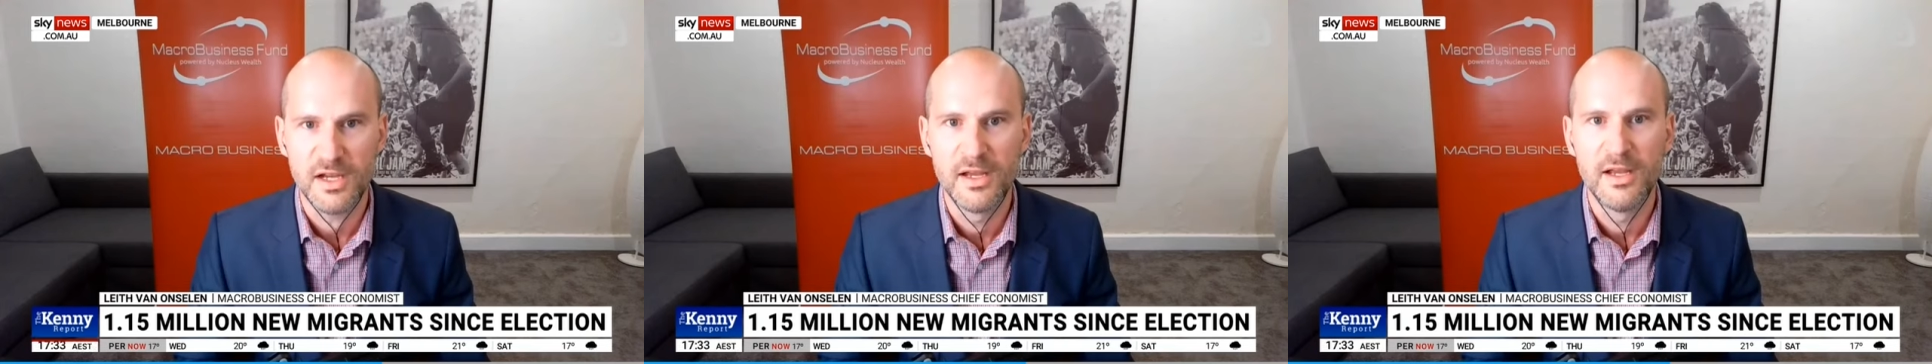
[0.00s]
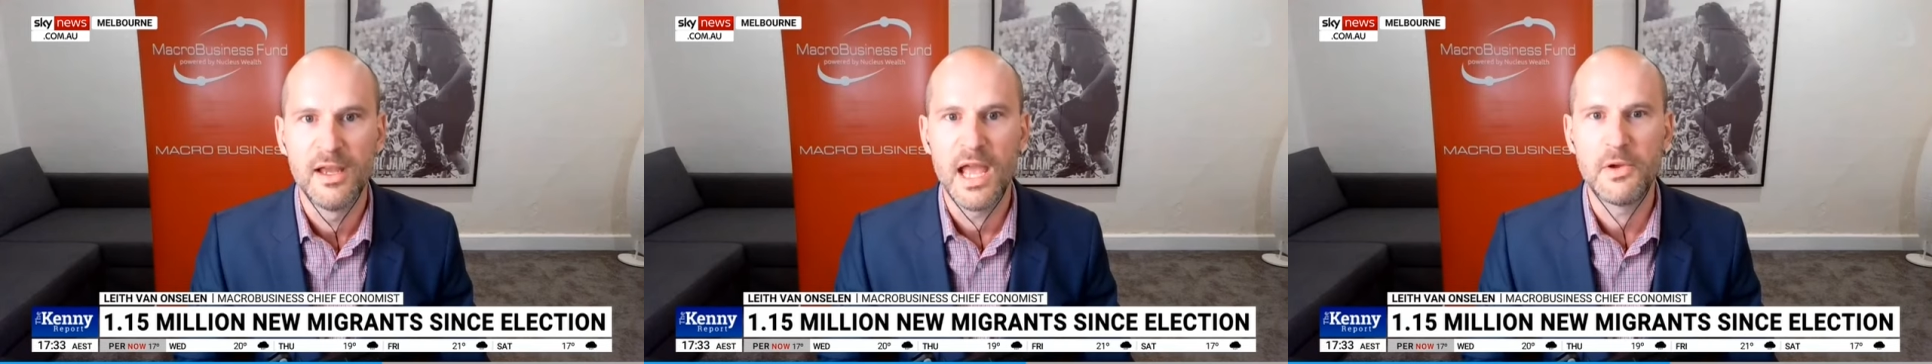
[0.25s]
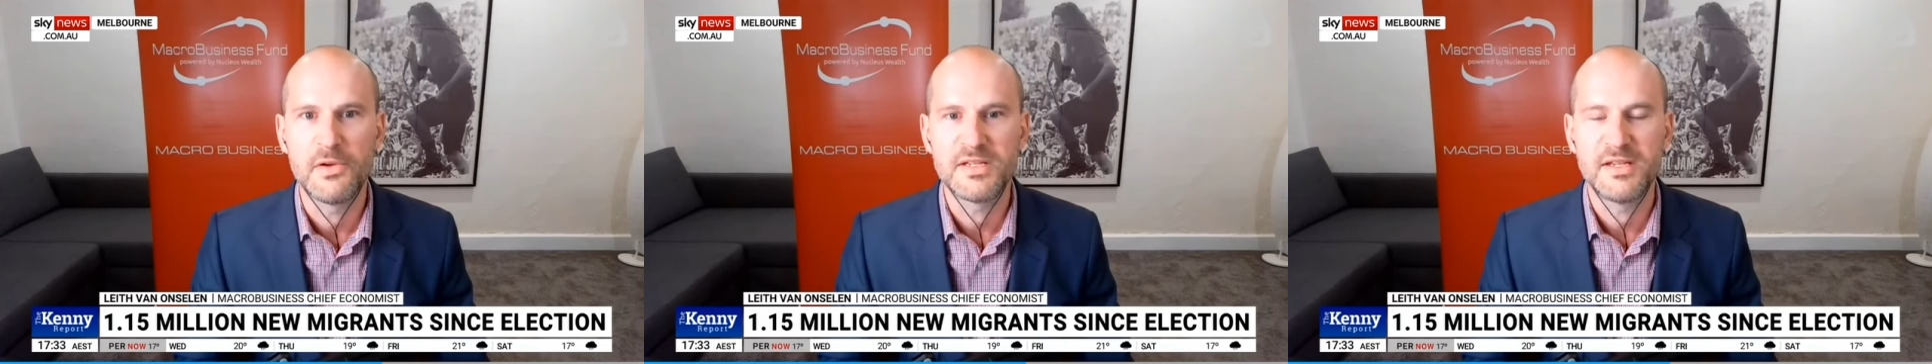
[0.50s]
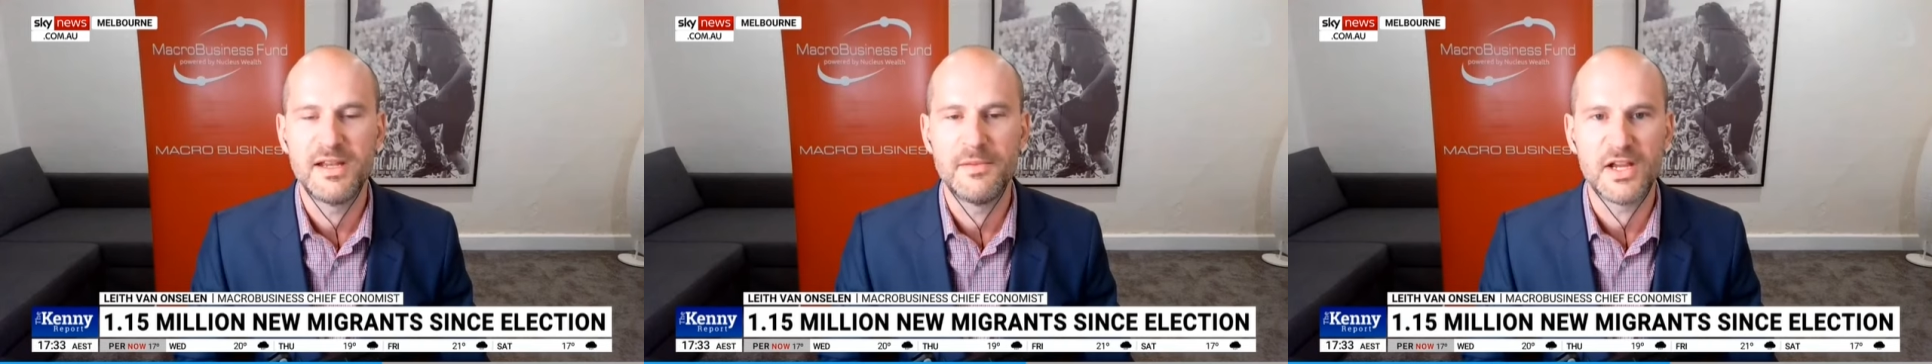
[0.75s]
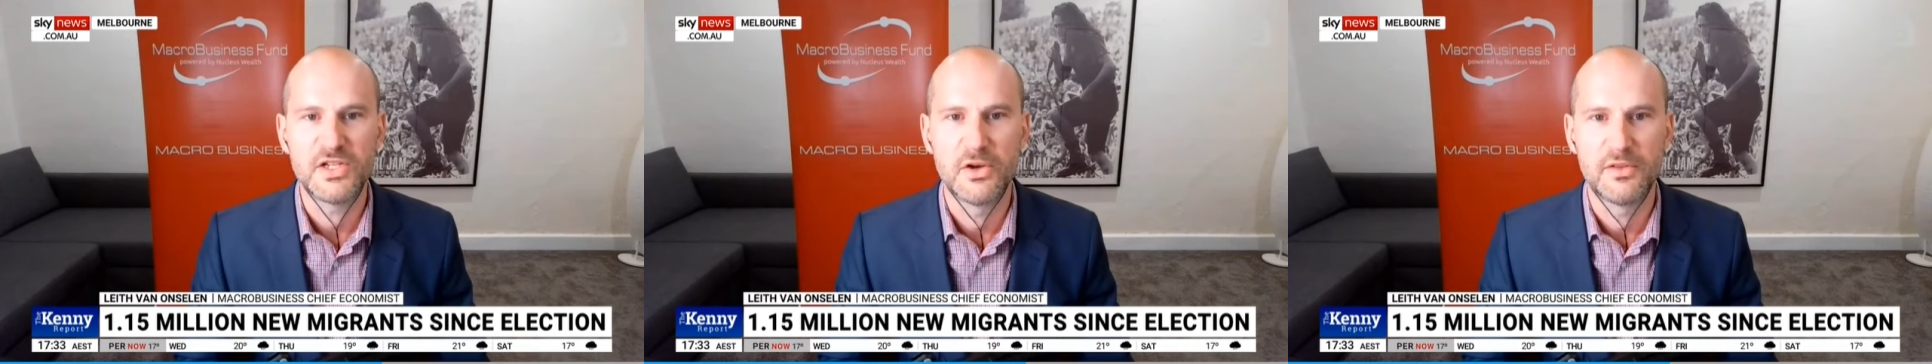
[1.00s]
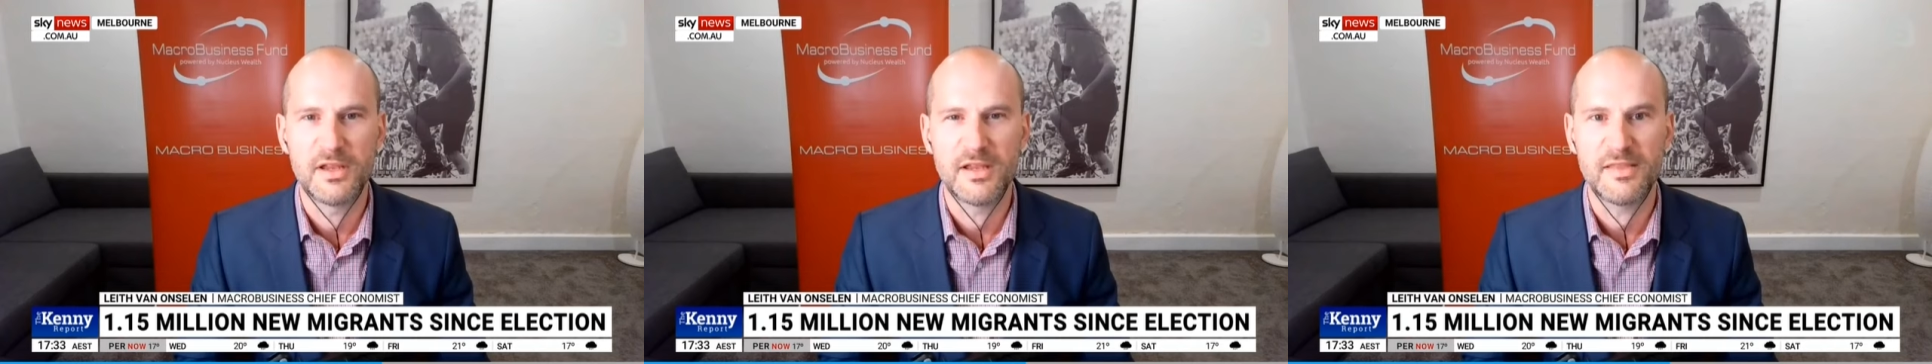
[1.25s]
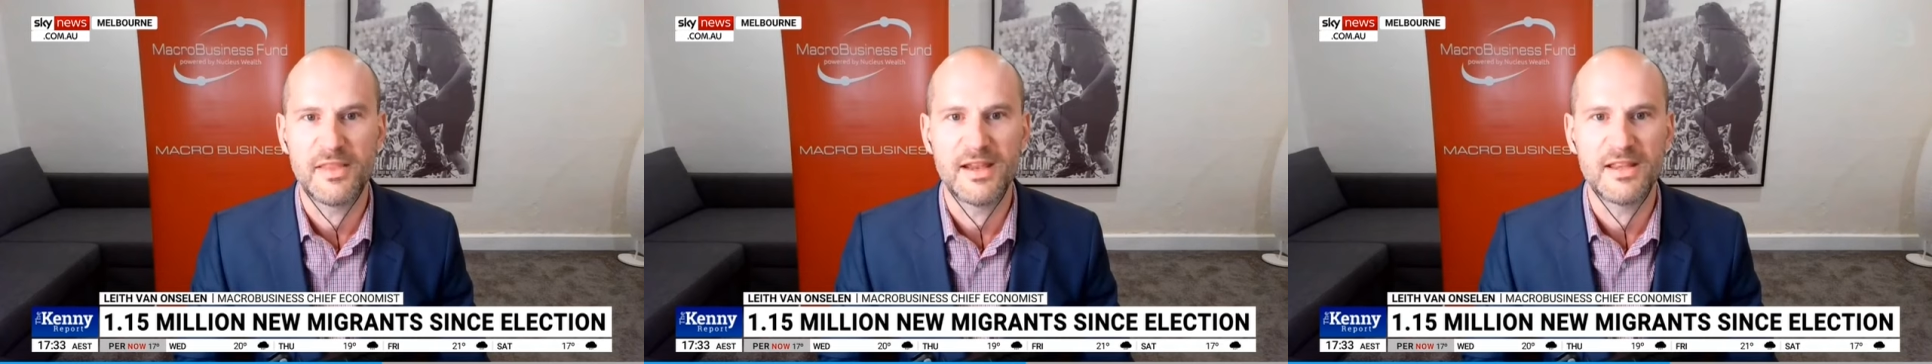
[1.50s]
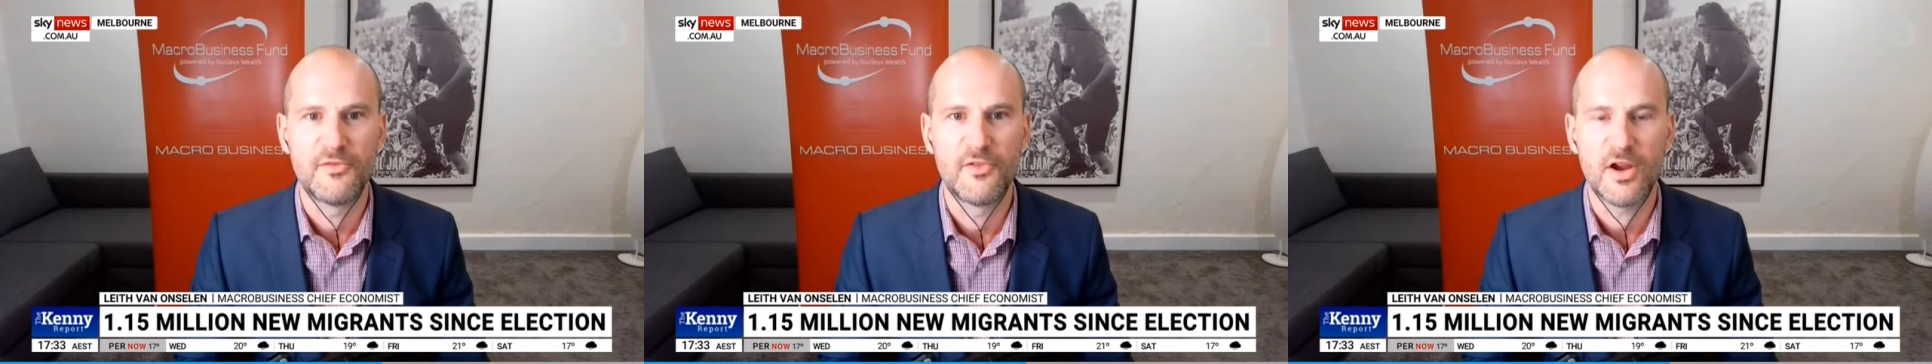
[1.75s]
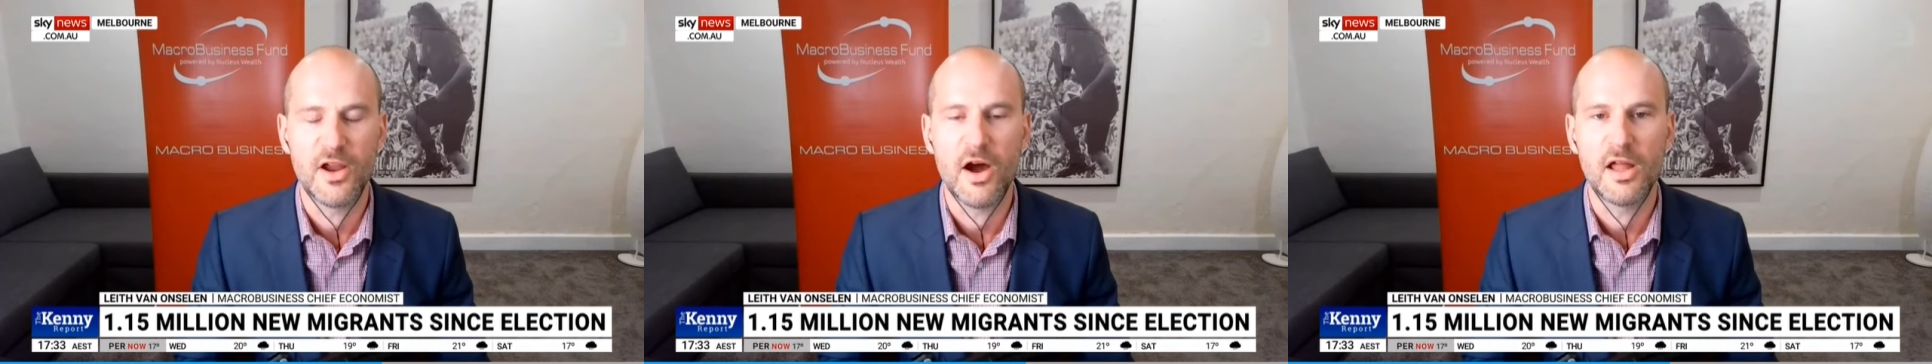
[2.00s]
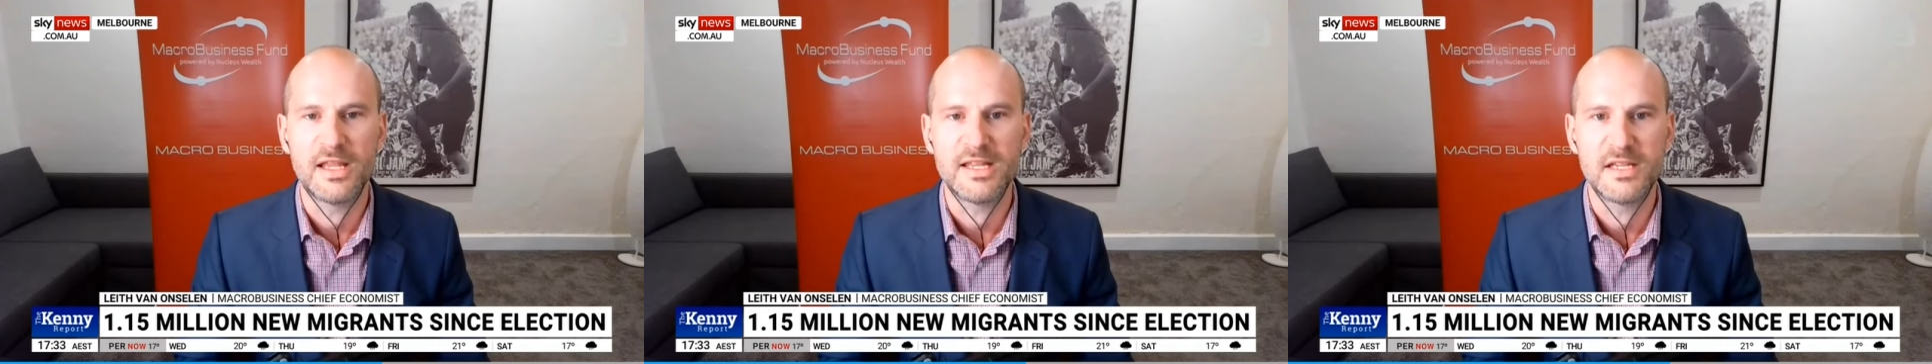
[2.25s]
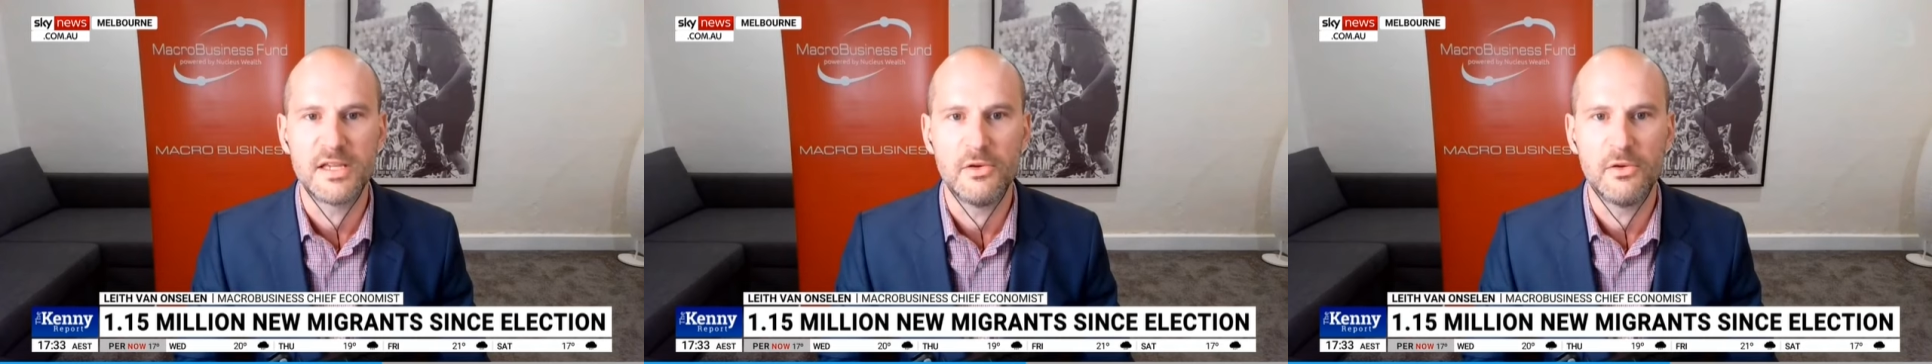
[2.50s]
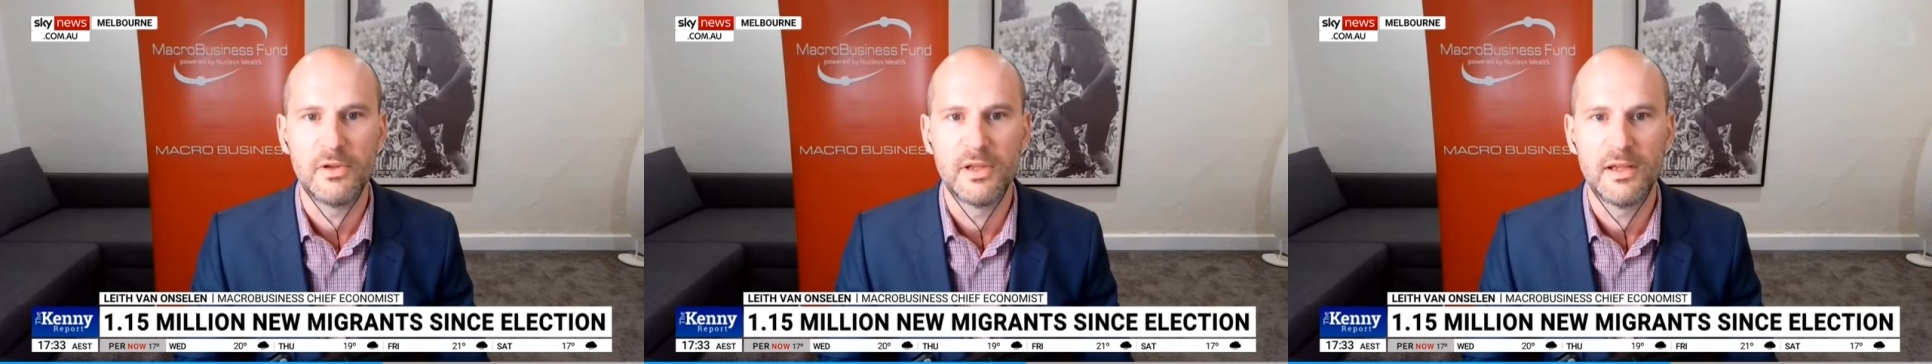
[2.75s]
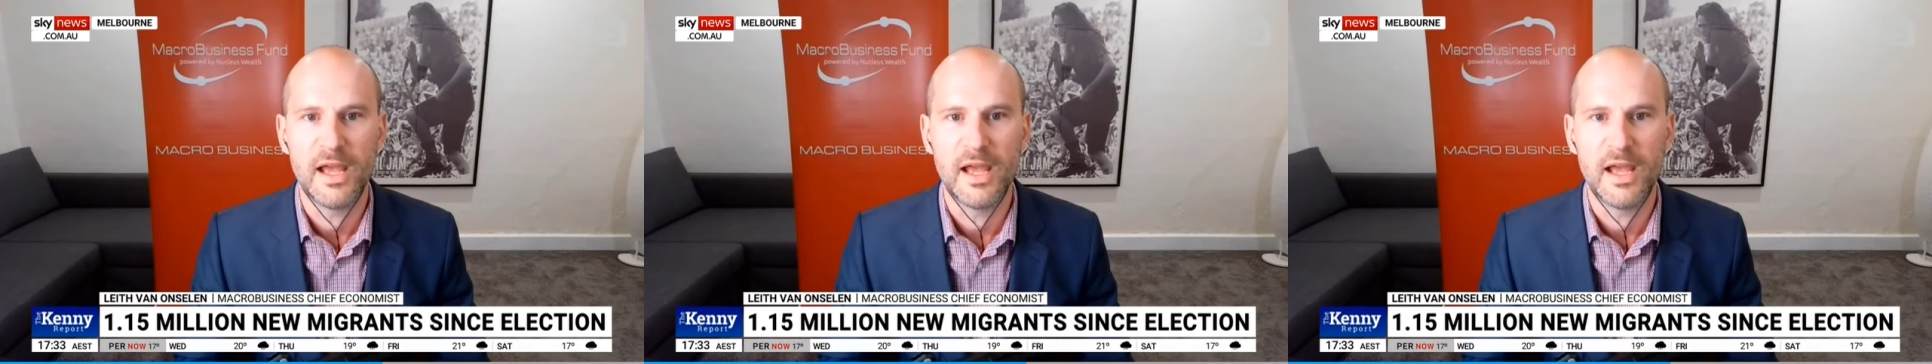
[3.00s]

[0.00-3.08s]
And we also need to make sure that it's very highly skilled,